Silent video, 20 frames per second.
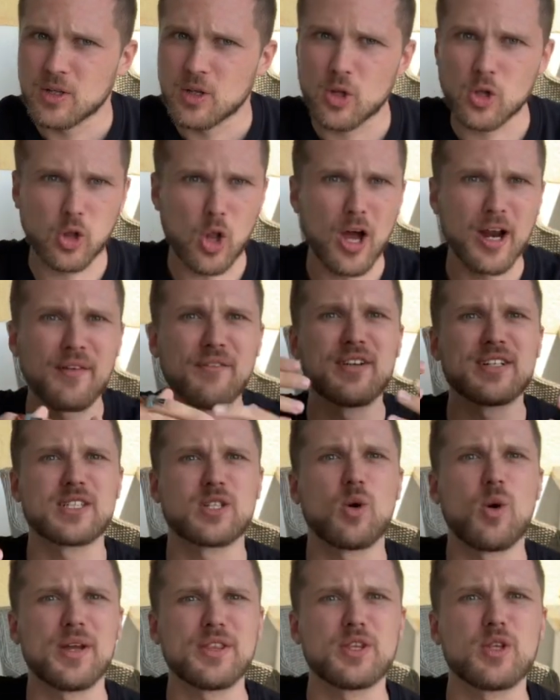A lot of us
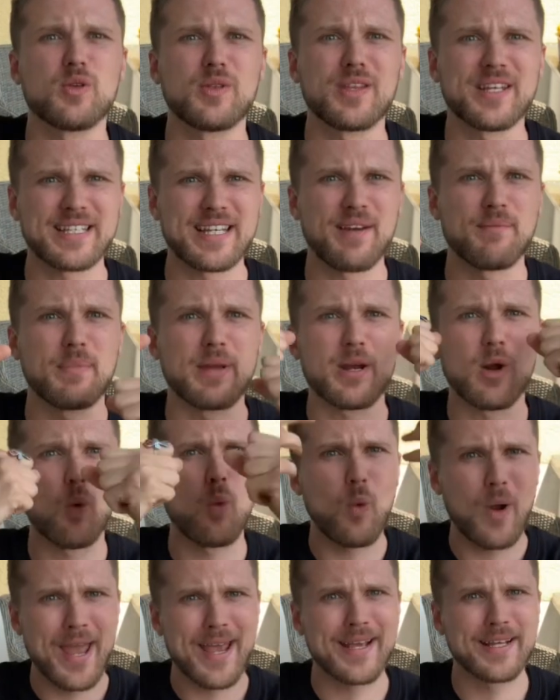going through this have been
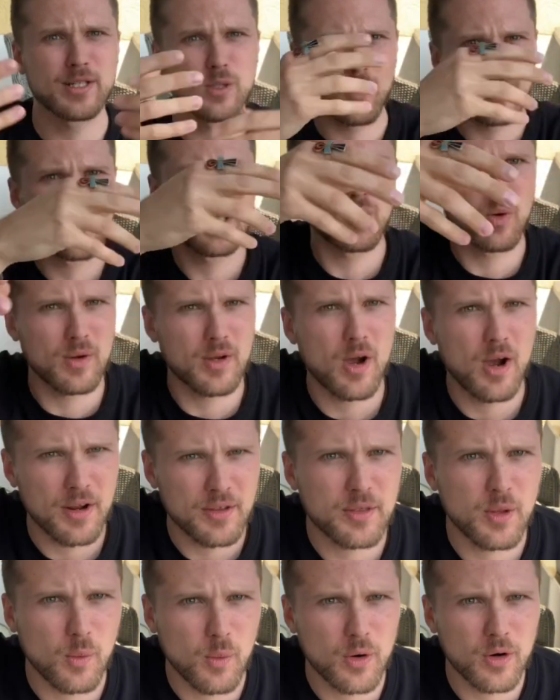awake to what's going on
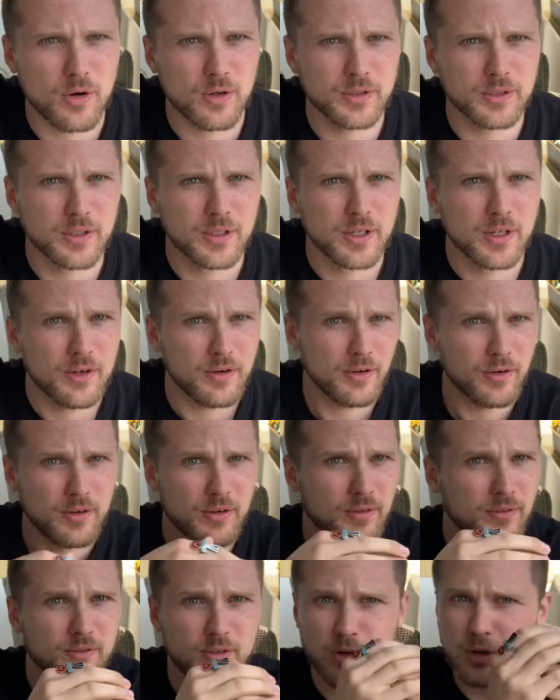in the world
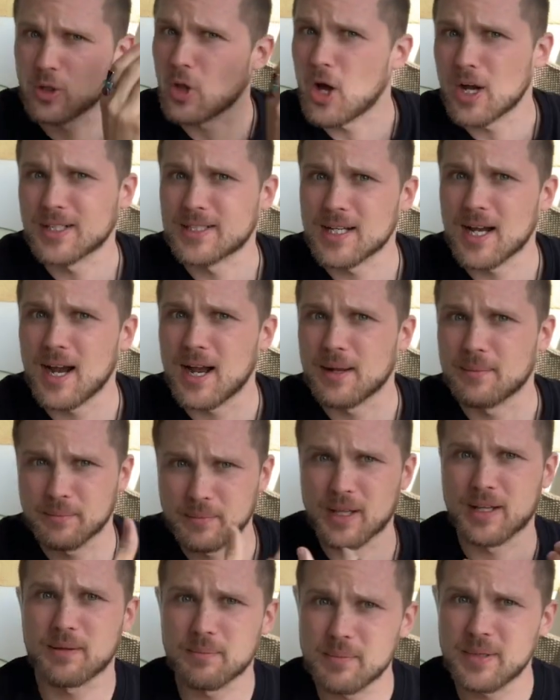for a long time,
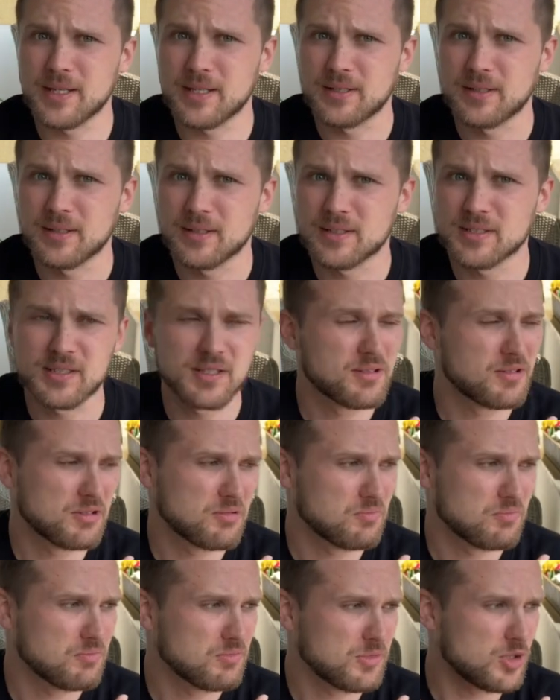like me, since
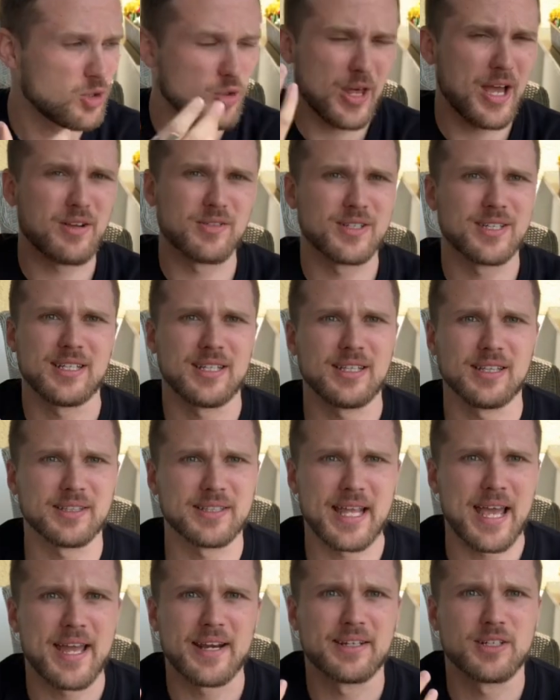
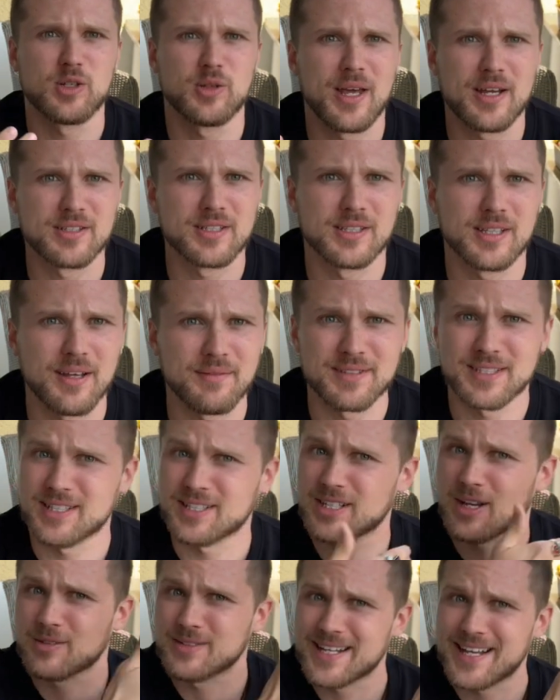2010, 2011,
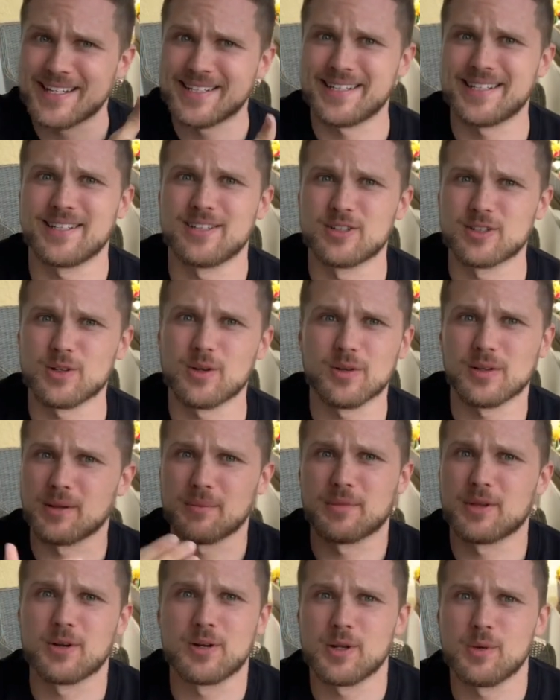since I was 18 years old. I'm
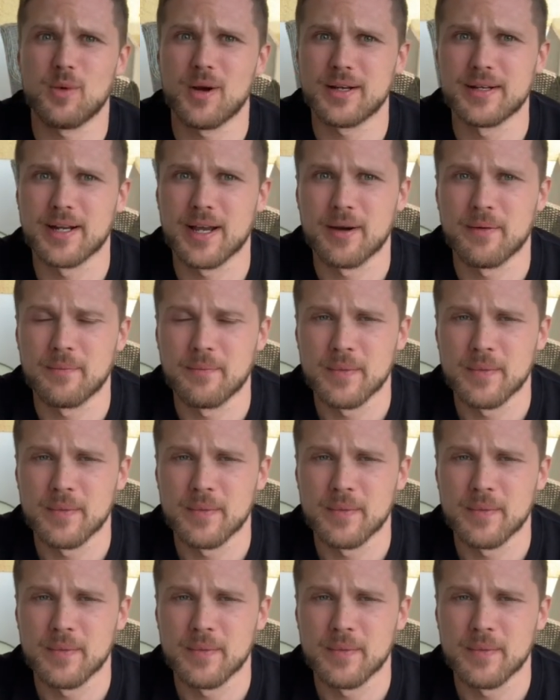31 now.